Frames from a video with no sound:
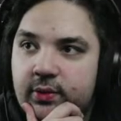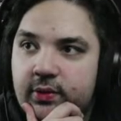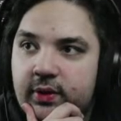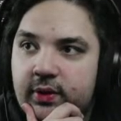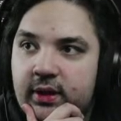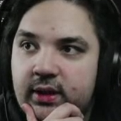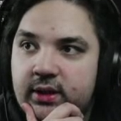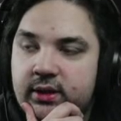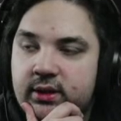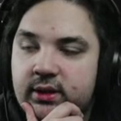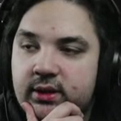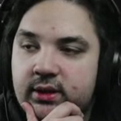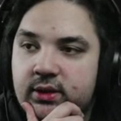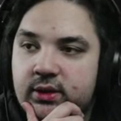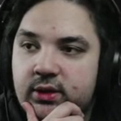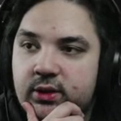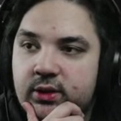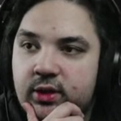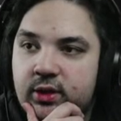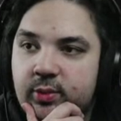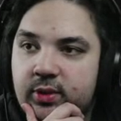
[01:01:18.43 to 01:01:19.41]
fancy
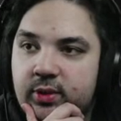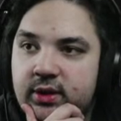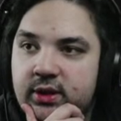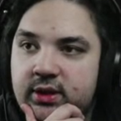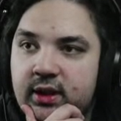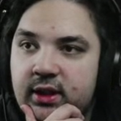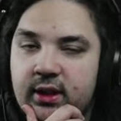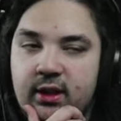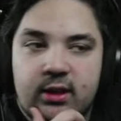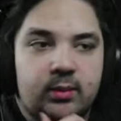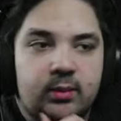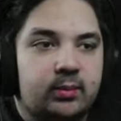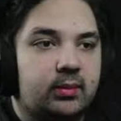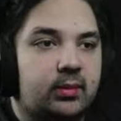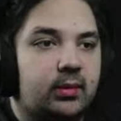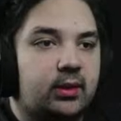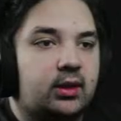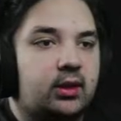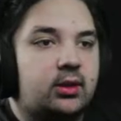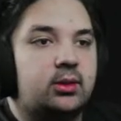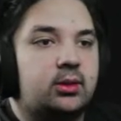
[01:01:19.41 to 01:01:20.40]
streaming setup
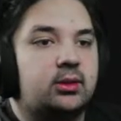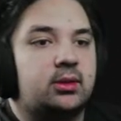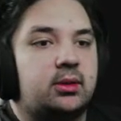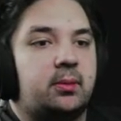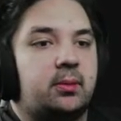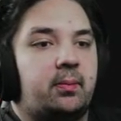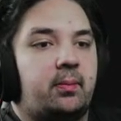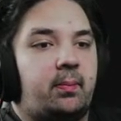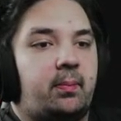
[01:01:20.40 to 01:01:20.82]
cool